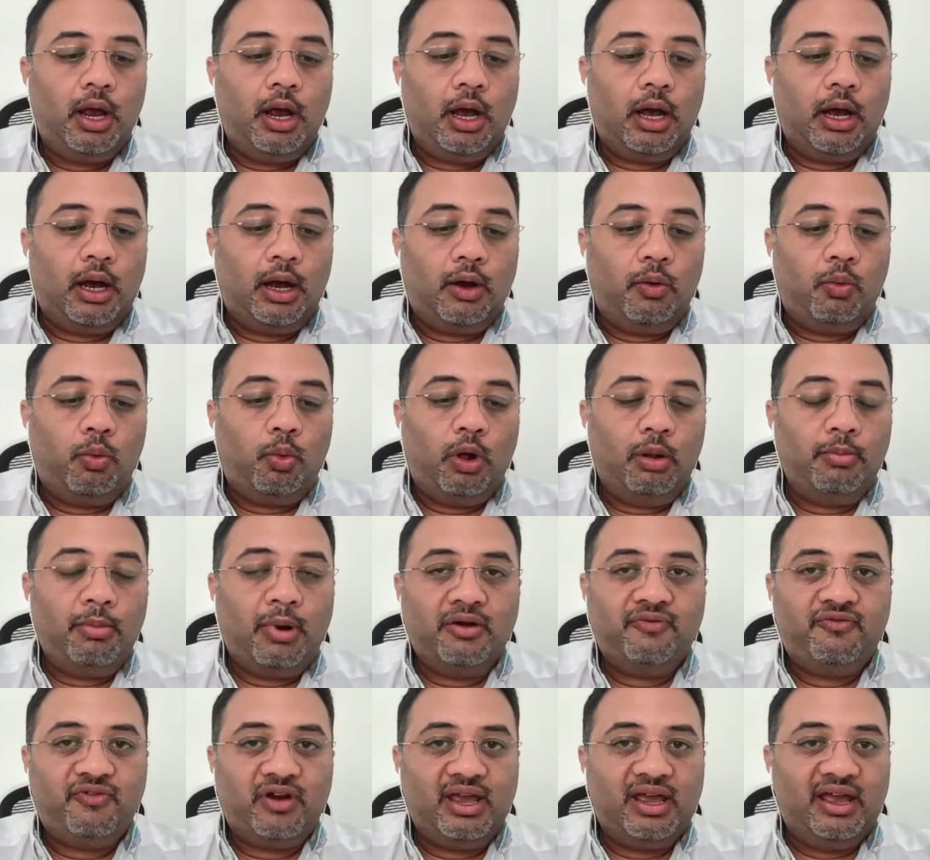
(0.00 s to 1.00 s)
Uh,
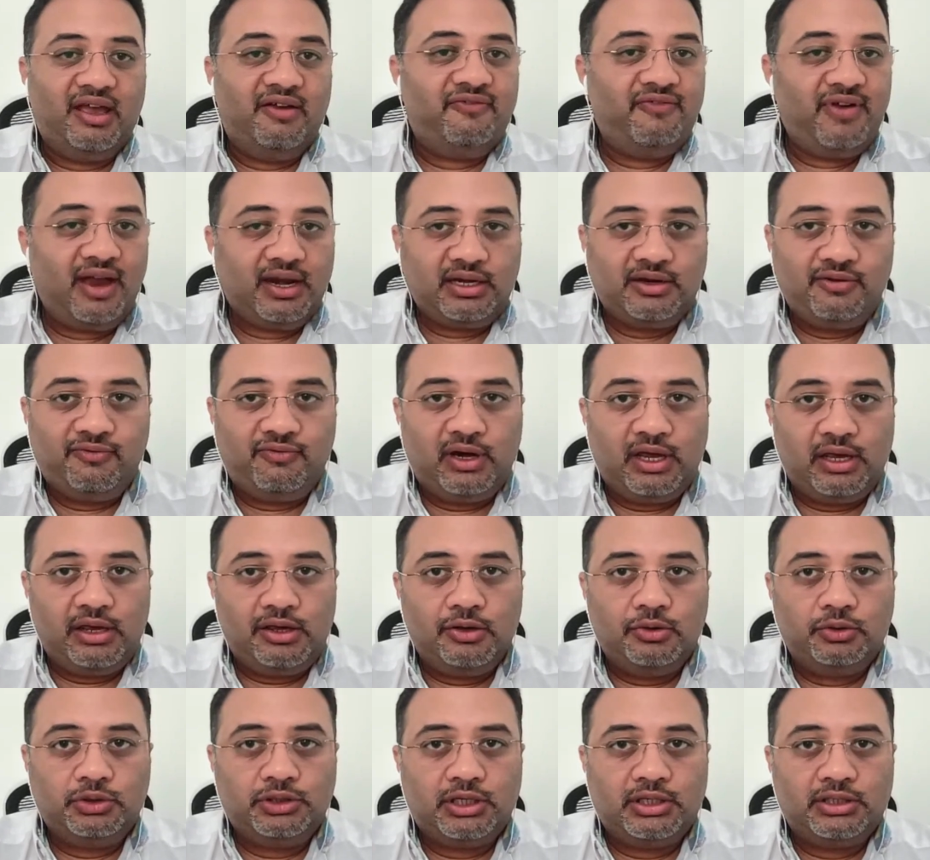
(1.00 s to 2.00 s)
Walmart very effectively
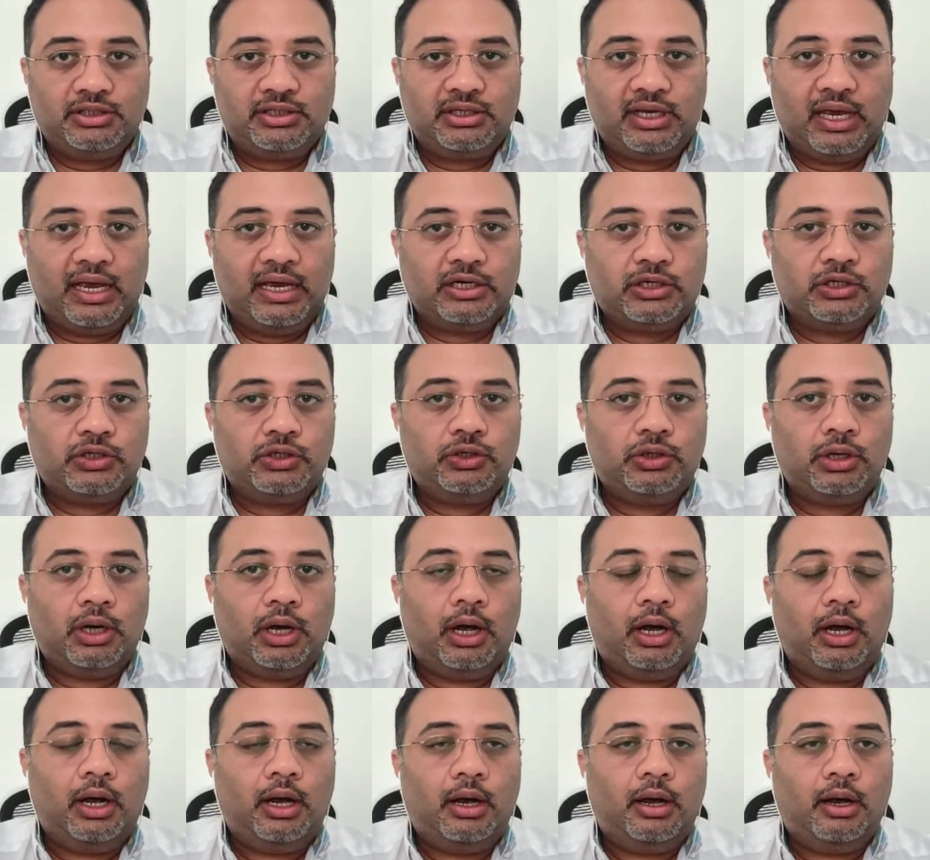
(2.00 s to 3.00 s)
uses it
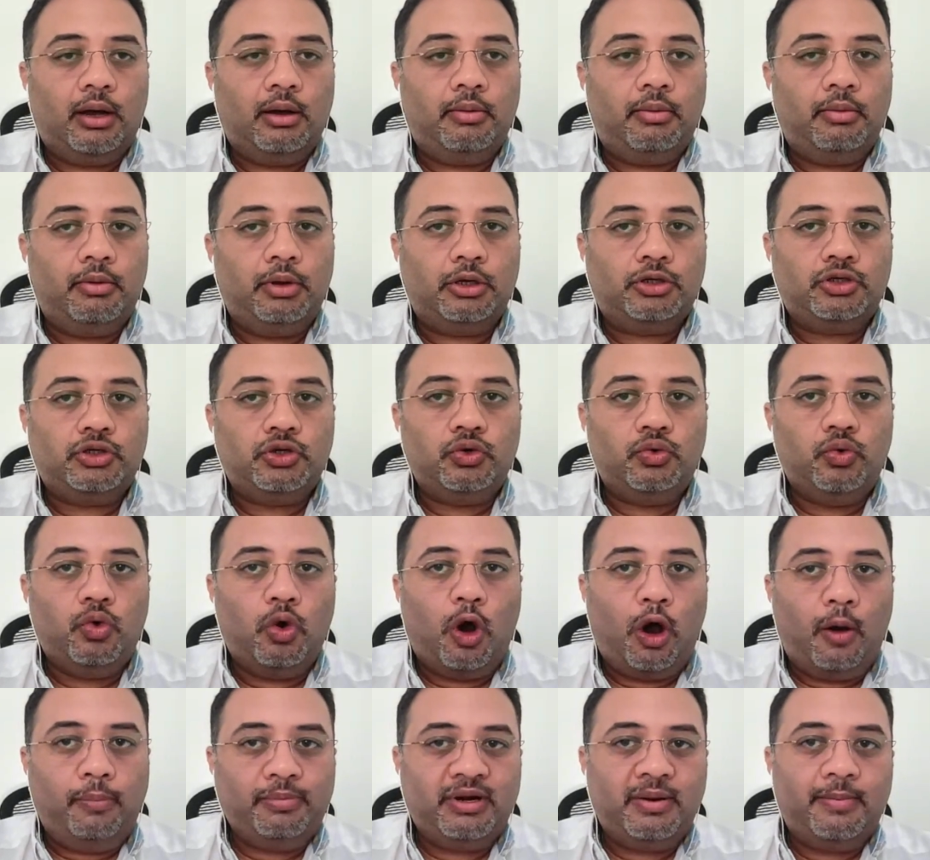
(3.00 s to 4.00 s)
uh, to
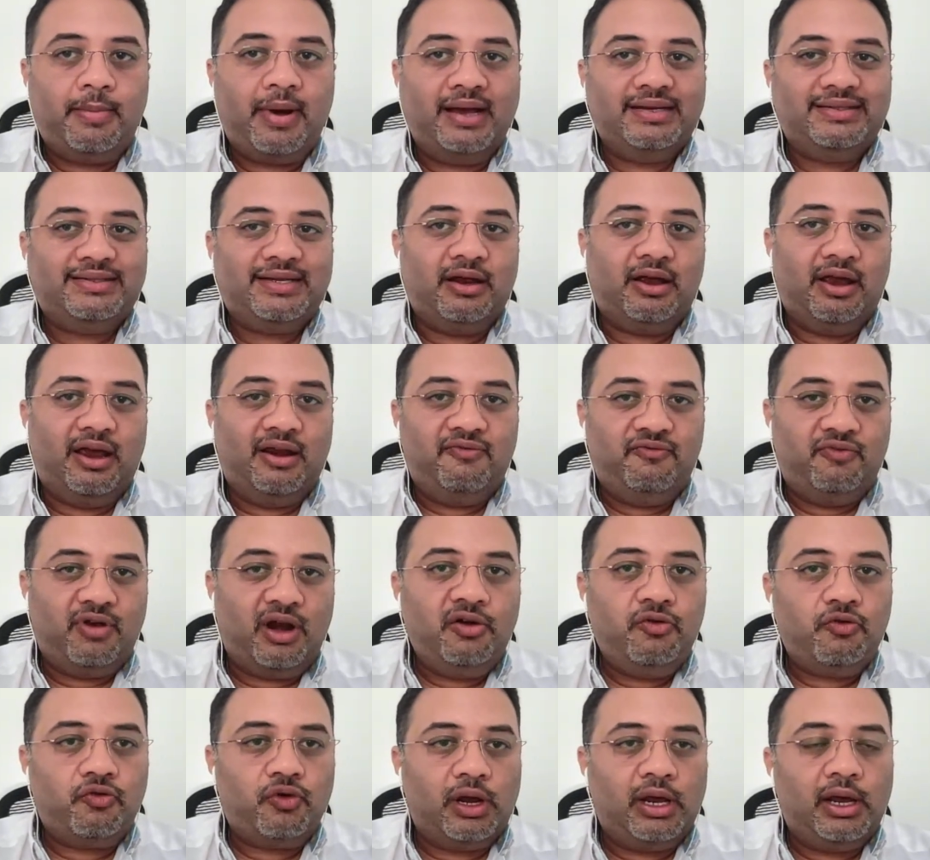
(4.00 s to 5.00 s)
optimize their
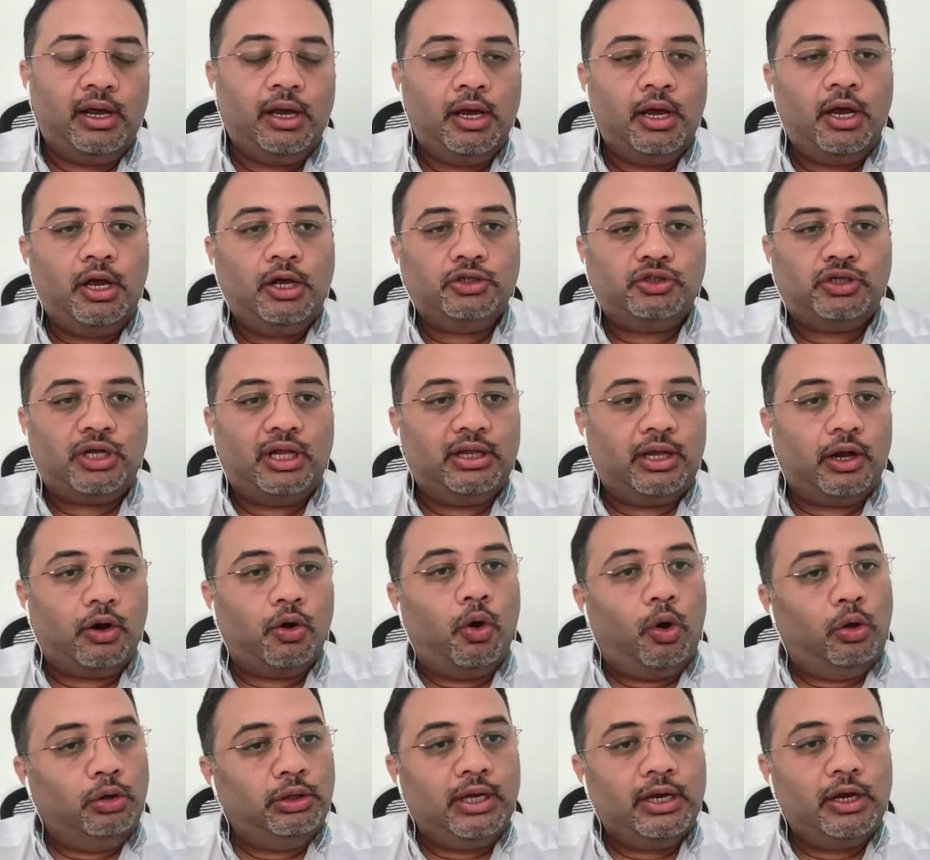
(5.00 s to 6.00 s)
inventory so that their
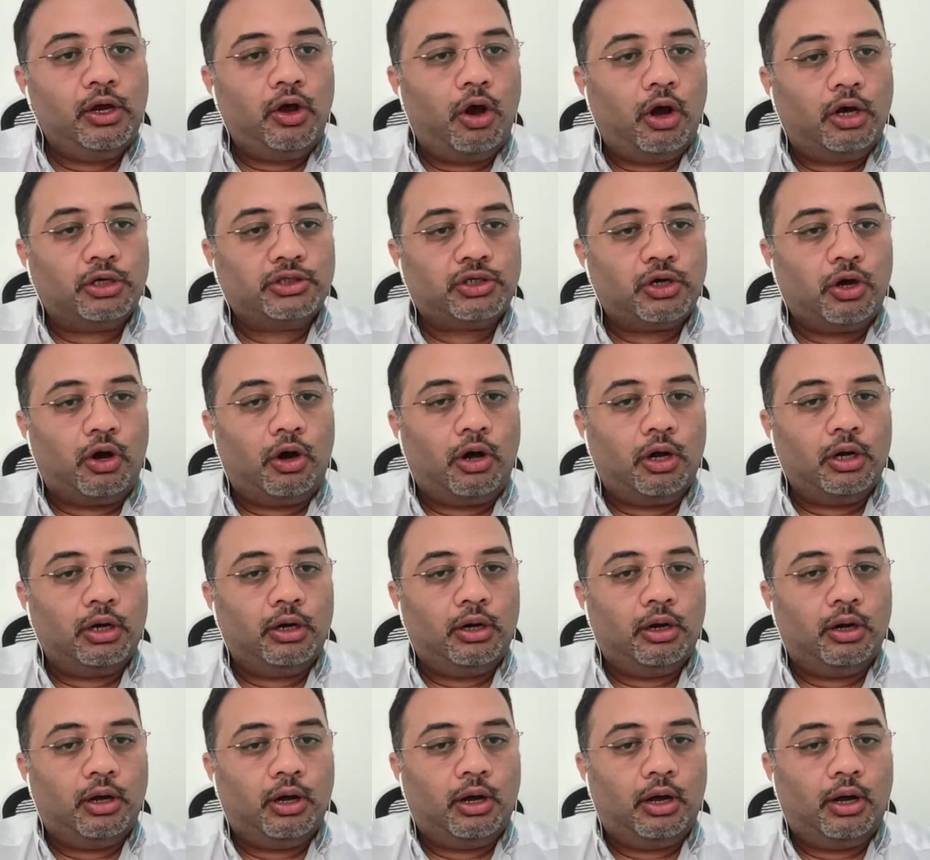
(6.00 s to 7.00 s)
holding cost on
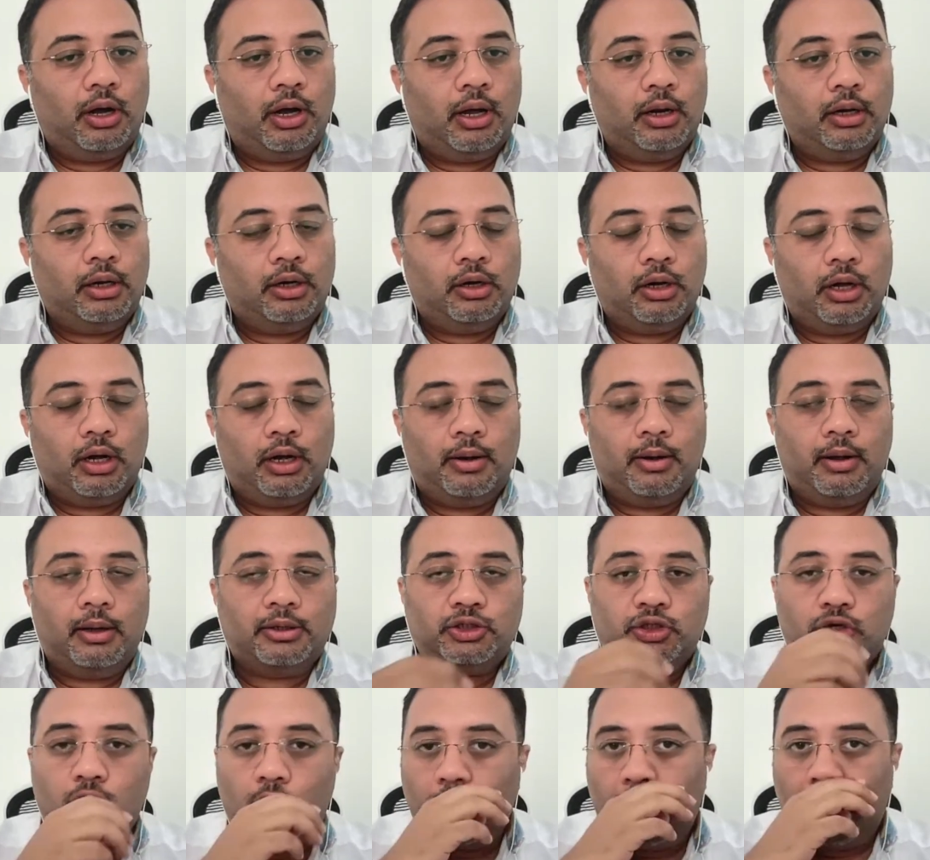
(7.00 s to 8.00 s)
on
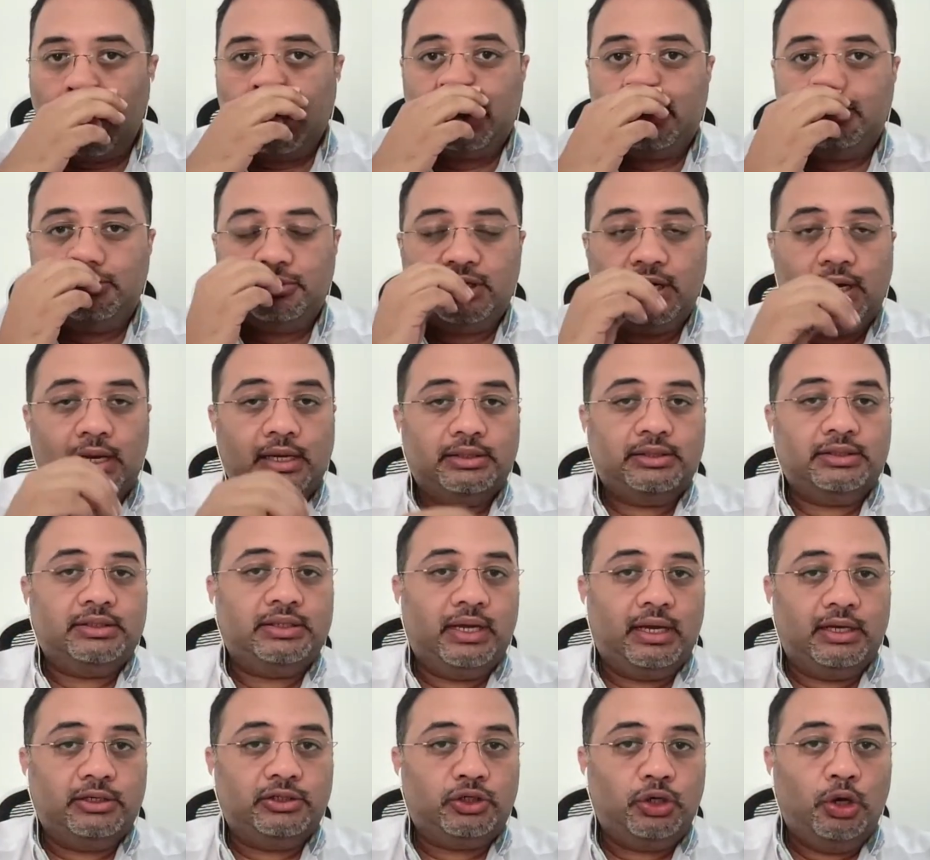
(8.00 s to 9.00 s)
stock items is
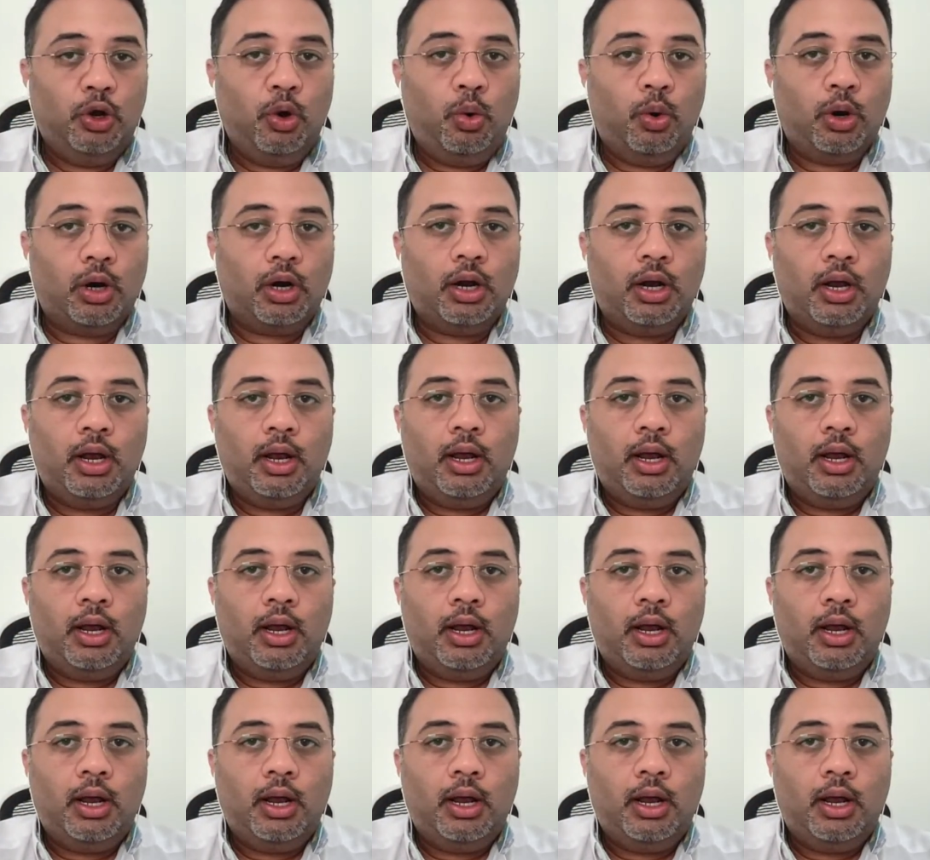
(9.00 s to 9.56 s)
is lower.